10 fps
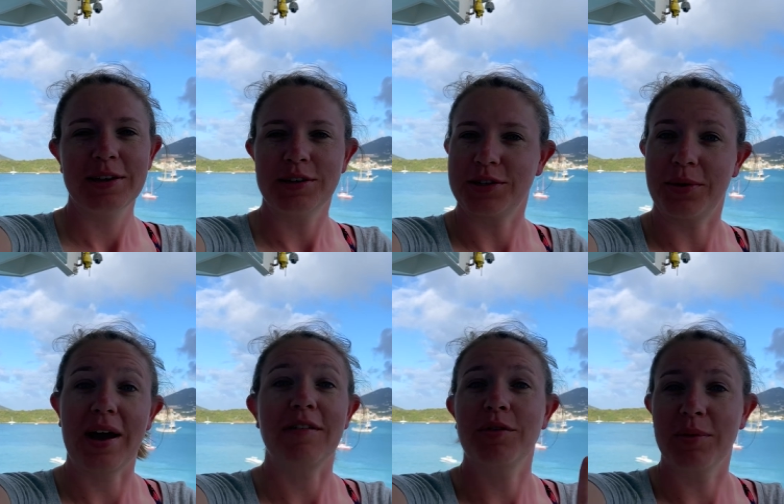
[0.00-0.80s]
so
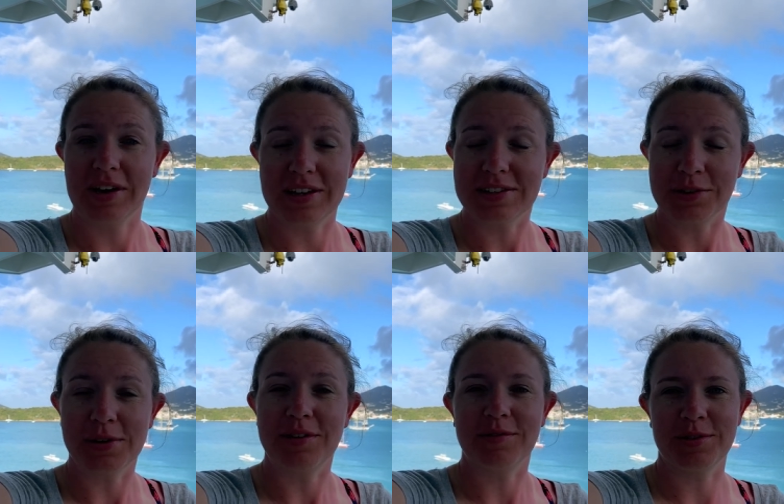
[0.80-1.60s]
everyone gets a
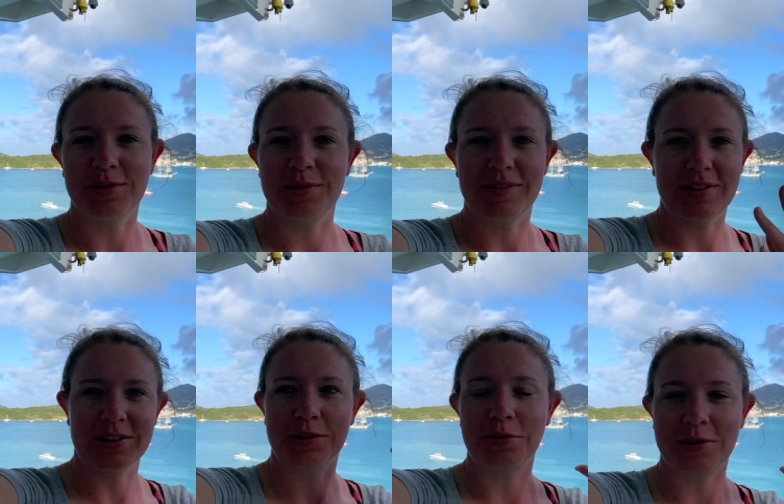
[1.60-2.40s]
great view of
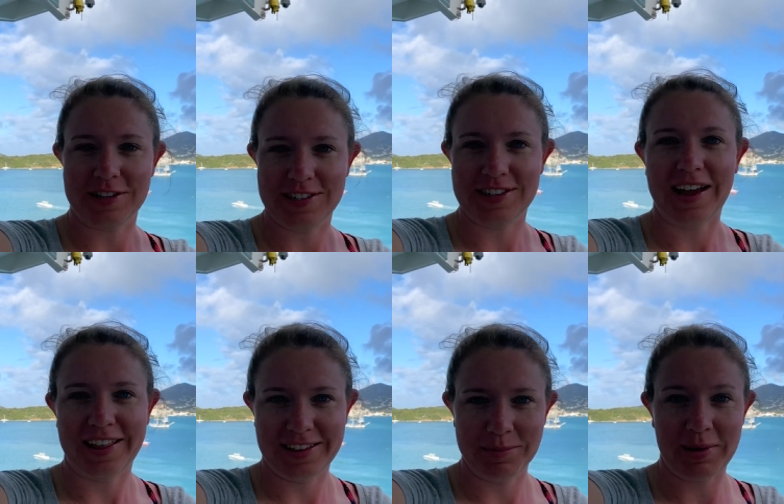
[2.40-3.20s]
this gorgeous
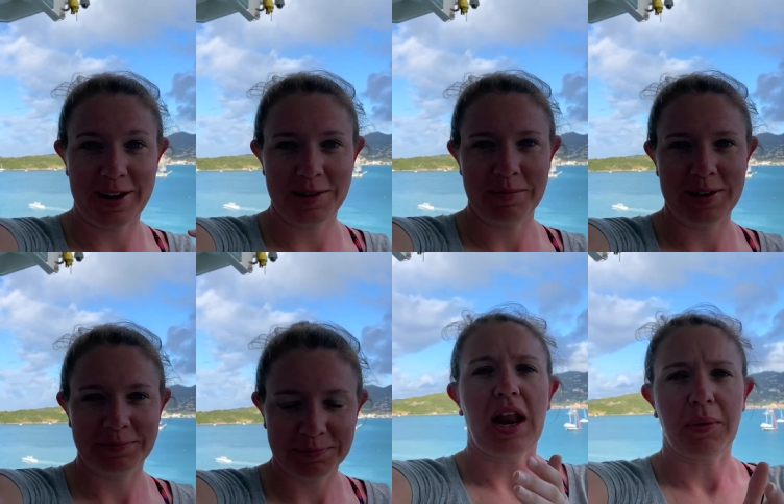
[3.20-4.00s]
island behind me.
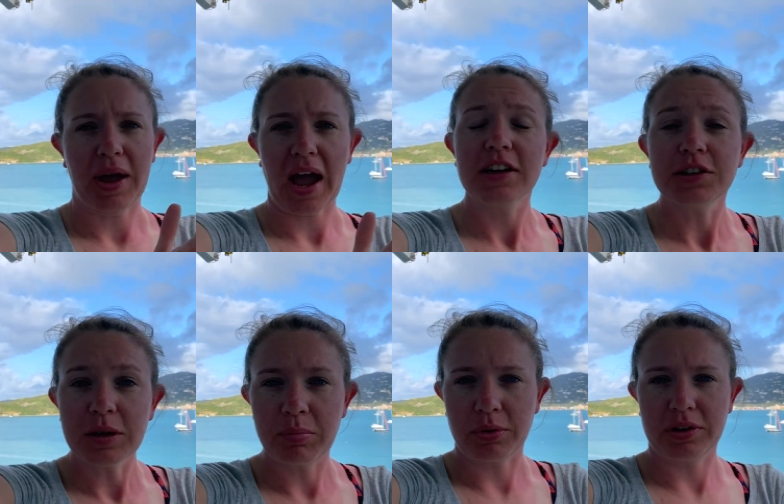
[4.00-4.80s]
Now, we
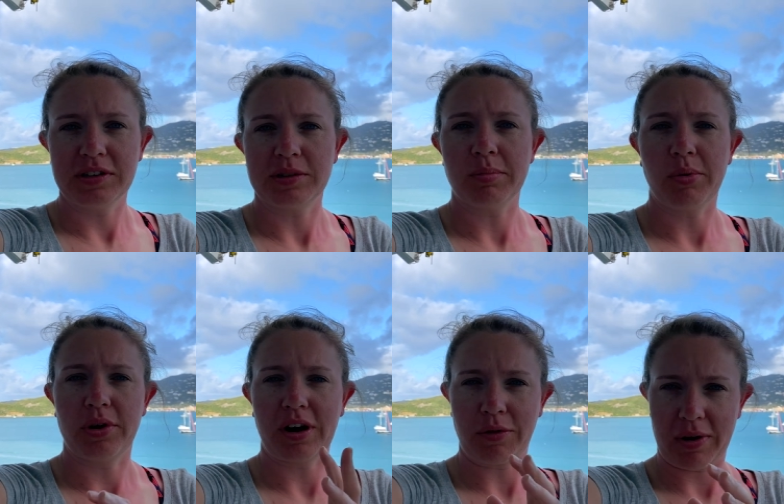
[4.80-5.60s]
actually pulled into
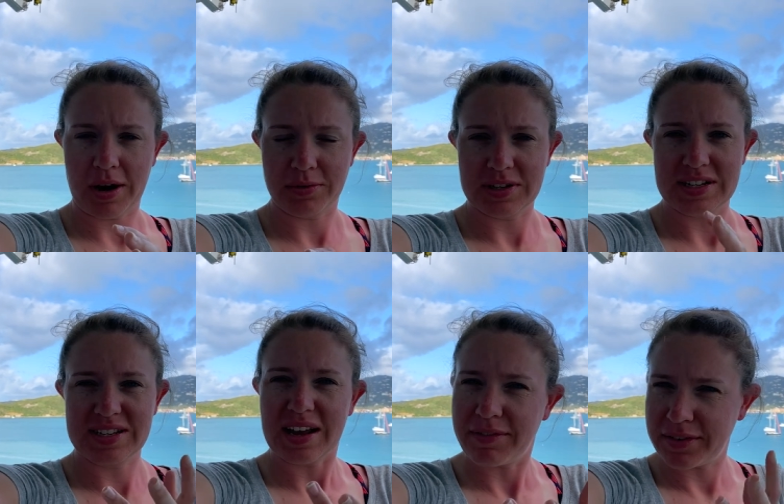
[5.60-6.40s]
port around
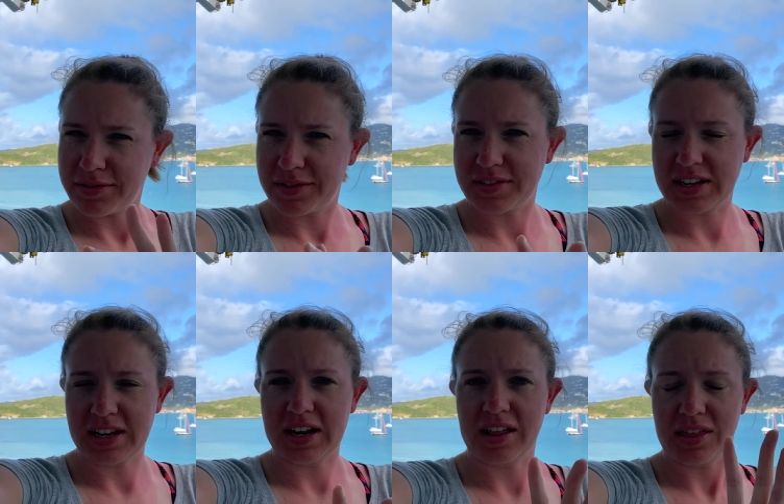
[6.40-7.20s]

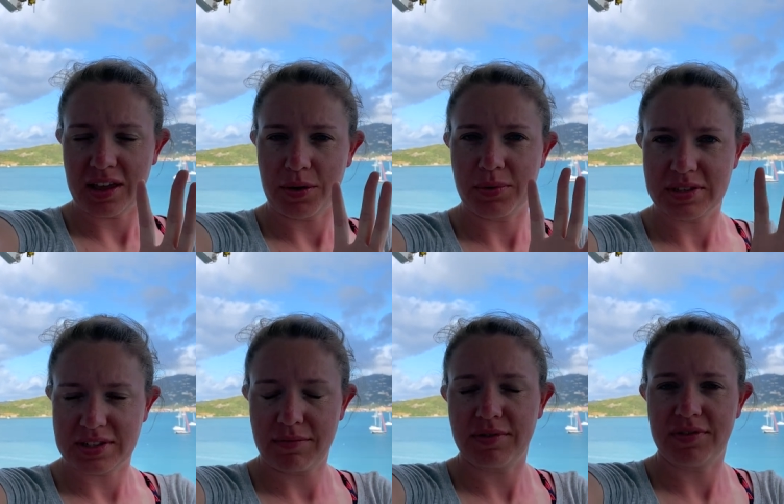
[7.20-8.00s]
7:15. I think it was
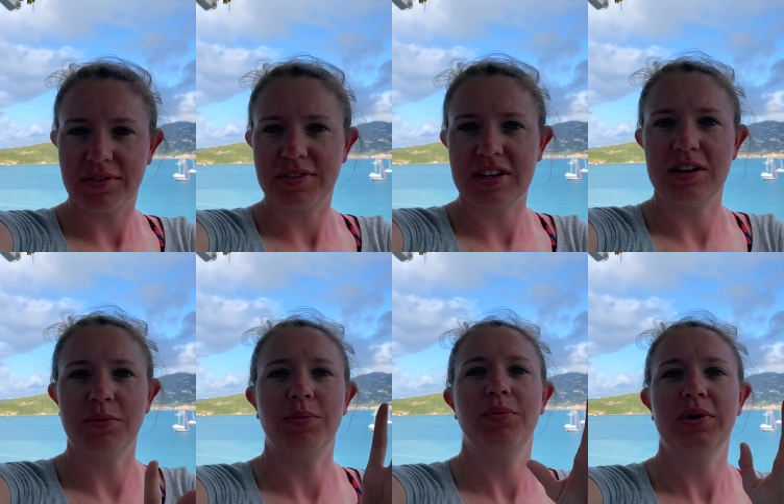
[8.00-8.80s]

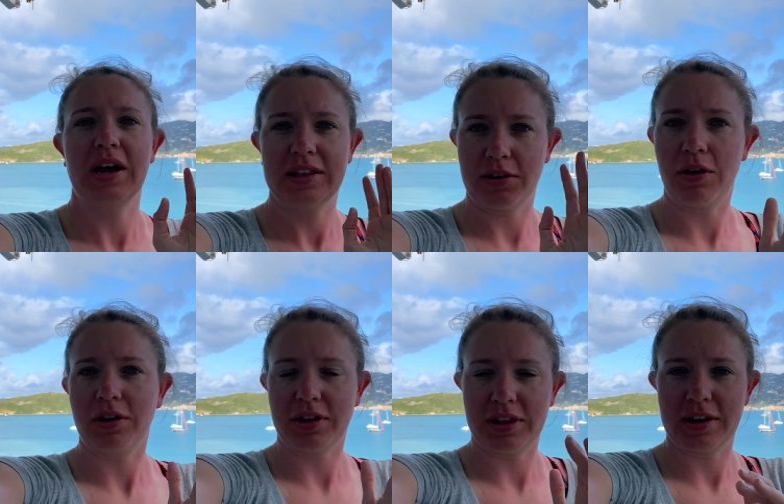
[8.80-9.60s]
7:15 we got the all
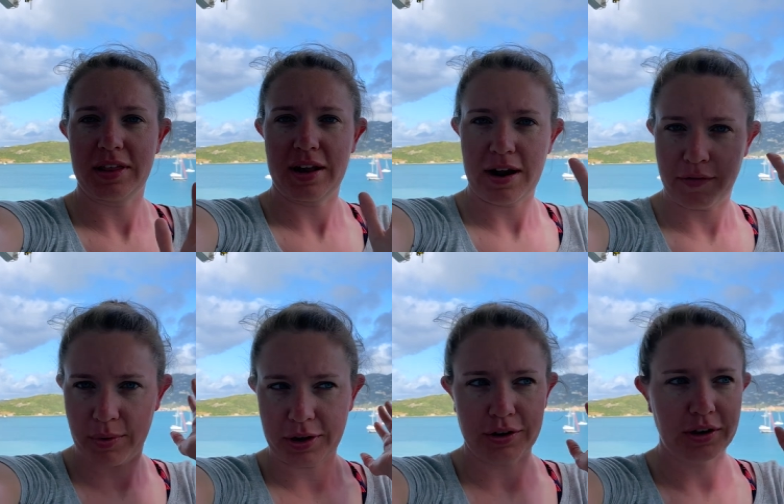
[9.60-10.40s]
clear that
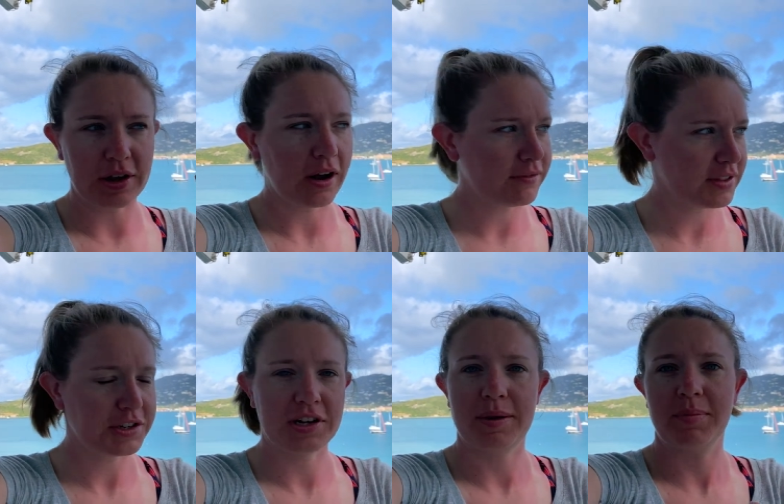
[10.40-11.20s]
everyone could get off the
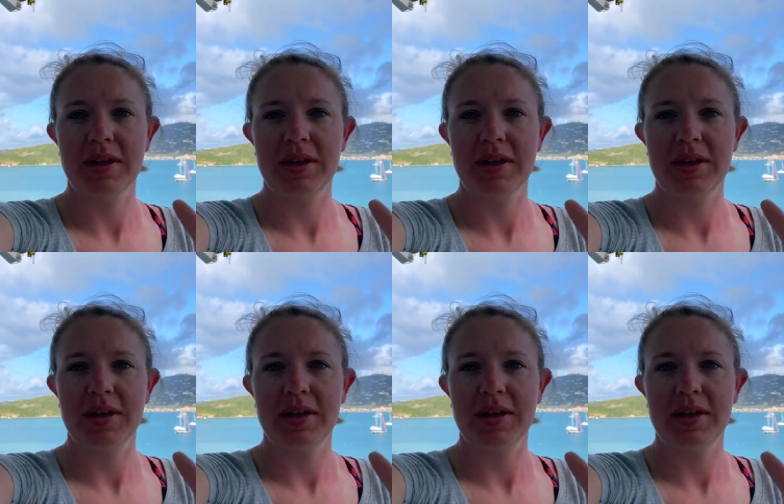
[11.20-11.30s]
ship